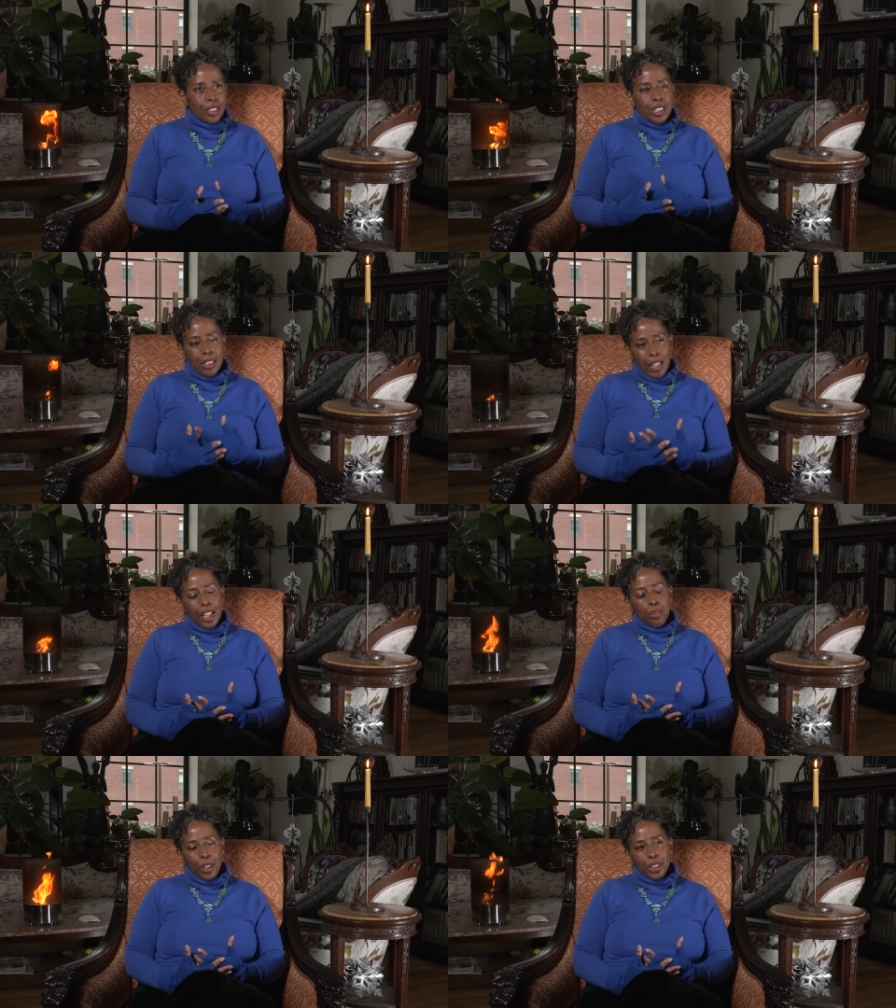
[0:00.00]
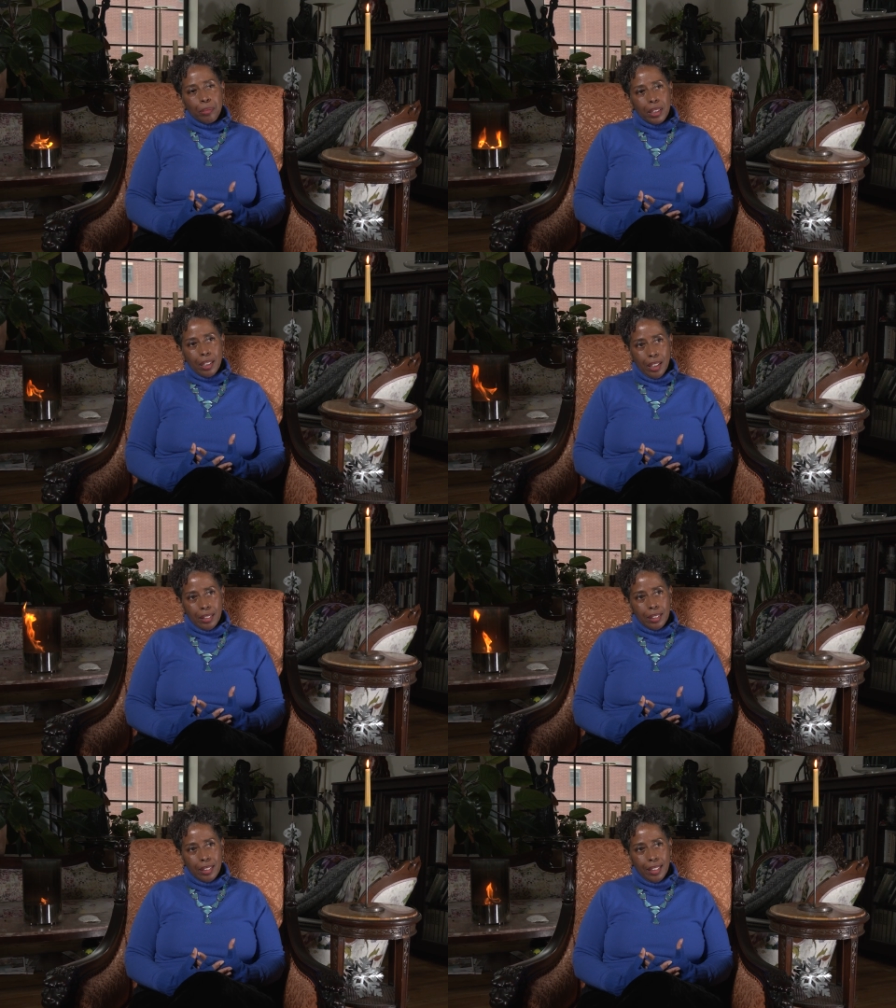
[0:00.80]
So there's a lot of work to be
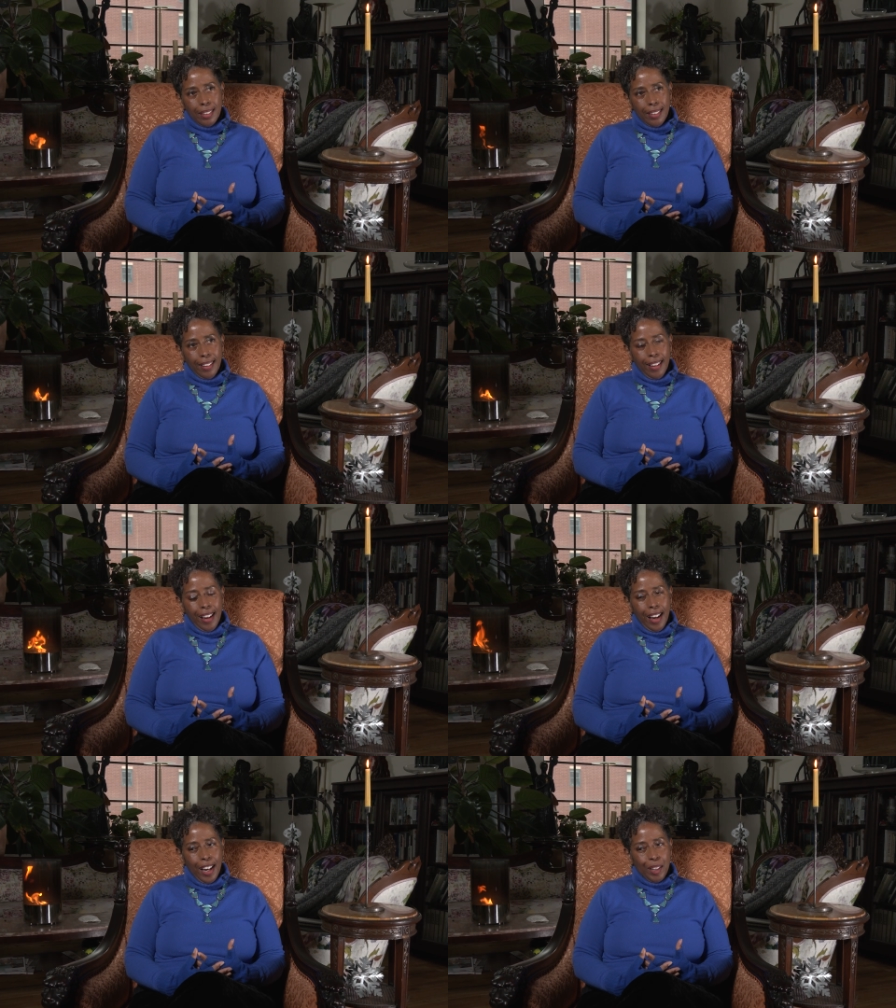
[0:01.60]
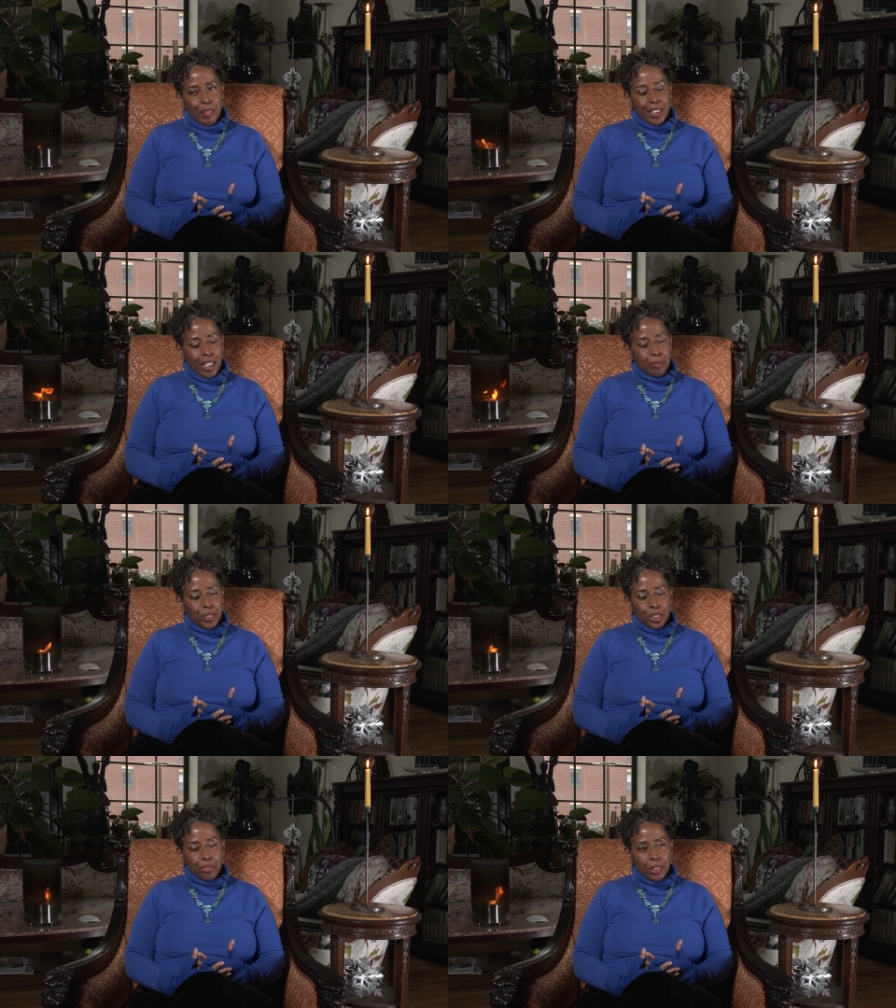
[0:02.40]
done. Um, and I'm
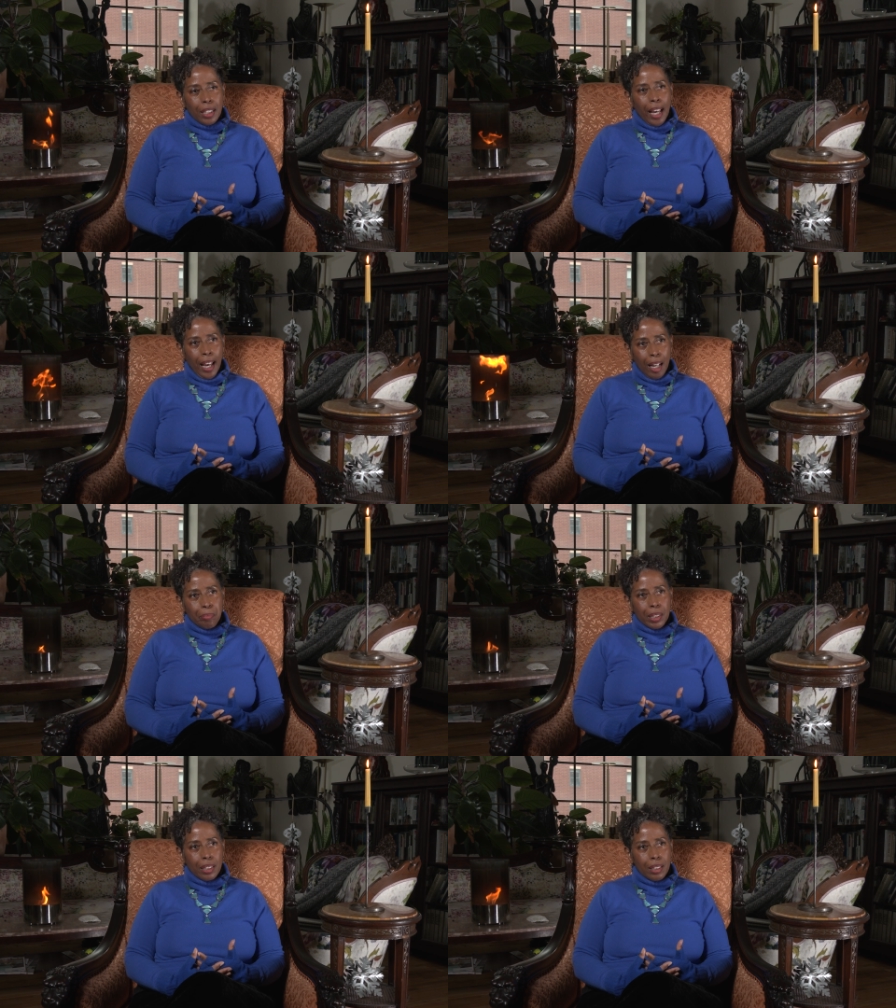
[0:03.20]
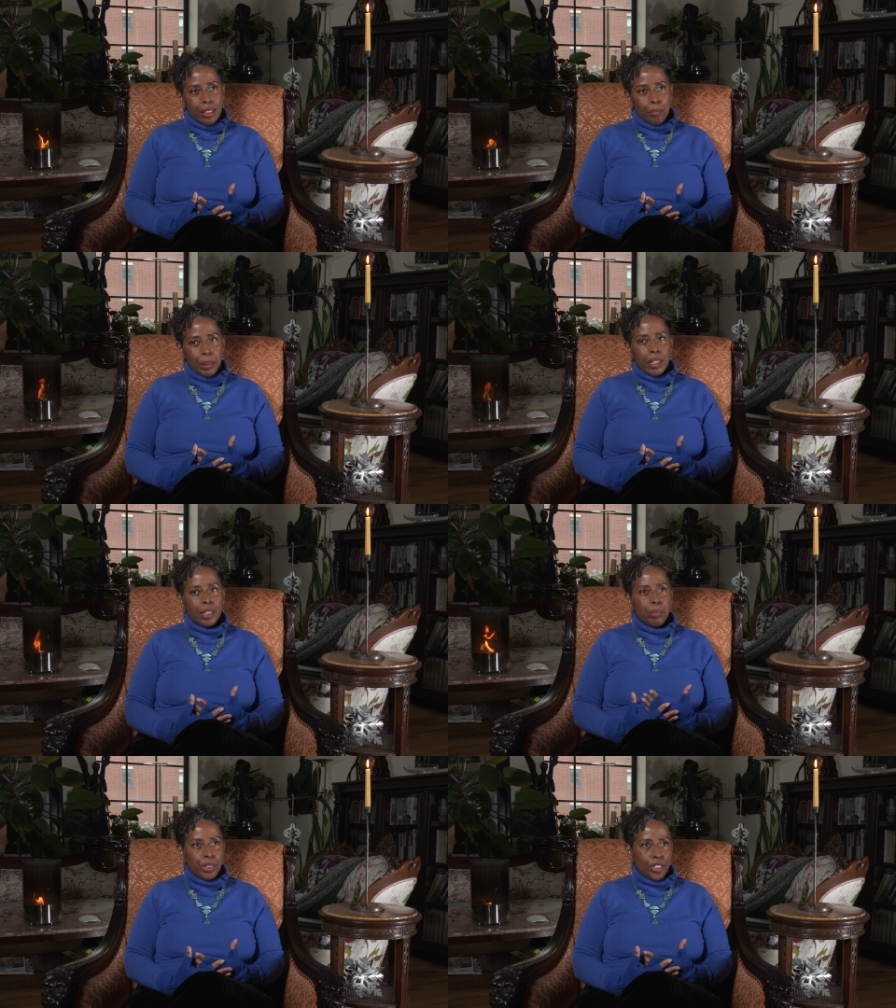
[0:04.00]
just really happy to be
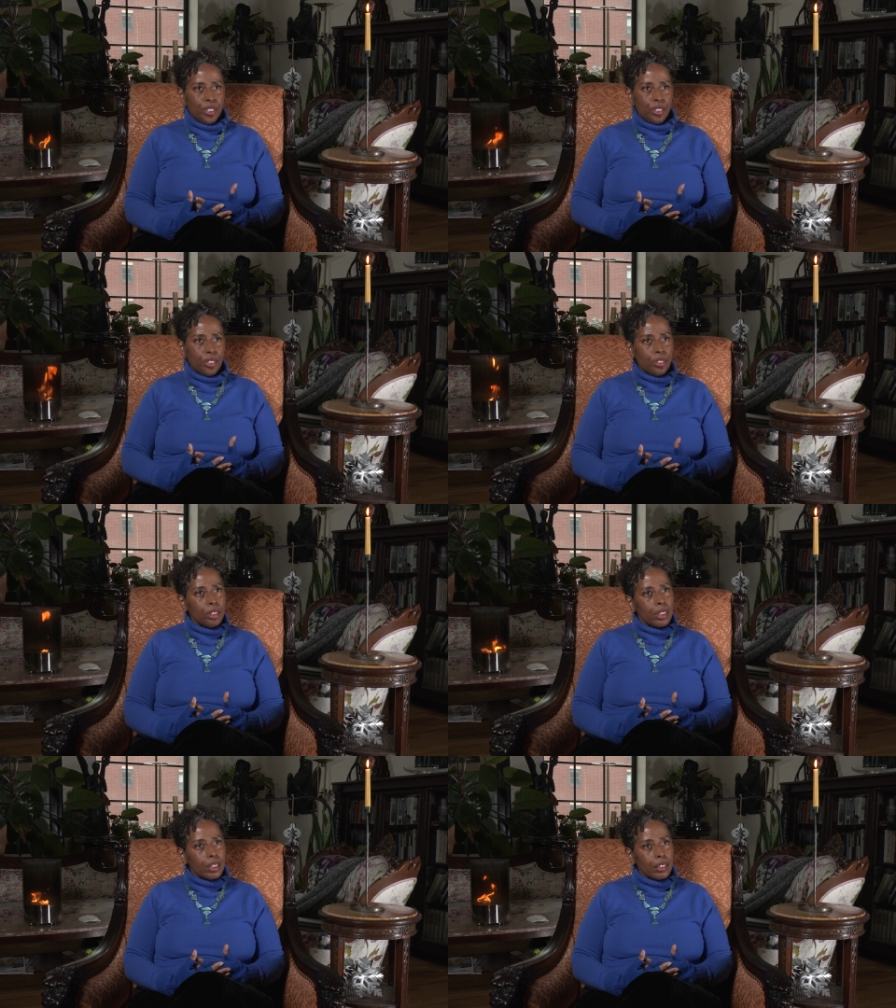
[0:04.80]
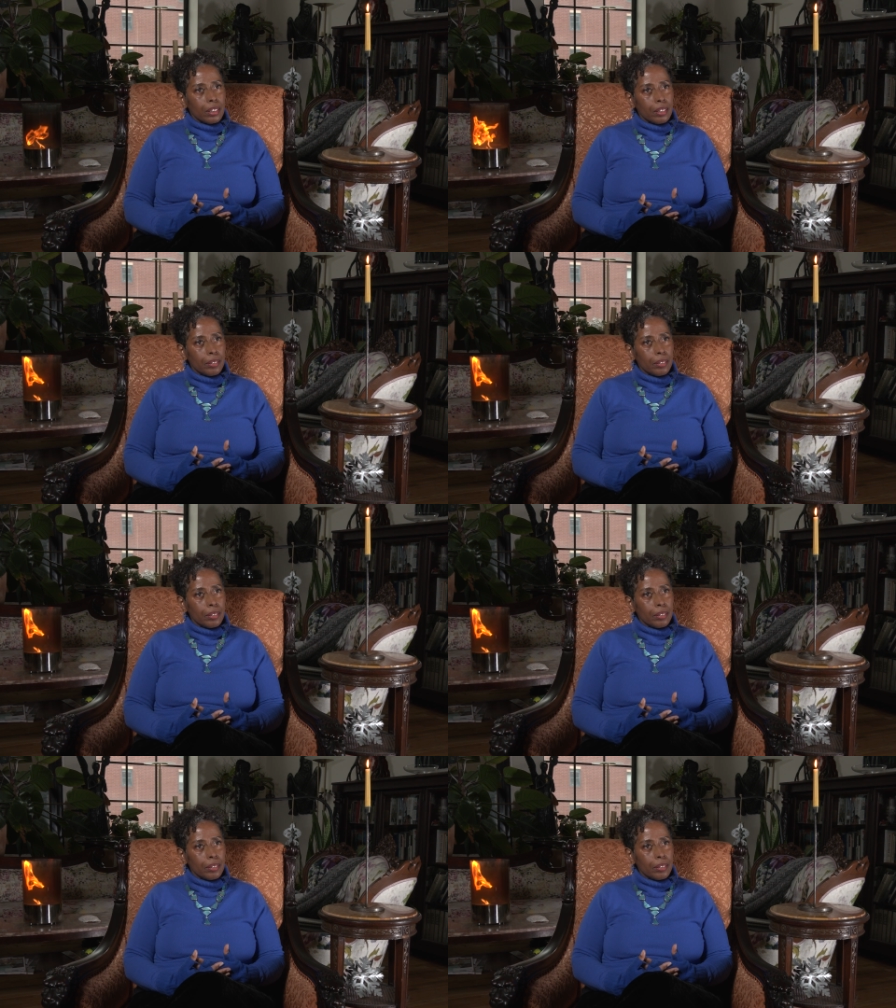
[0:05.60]
in a position to do it.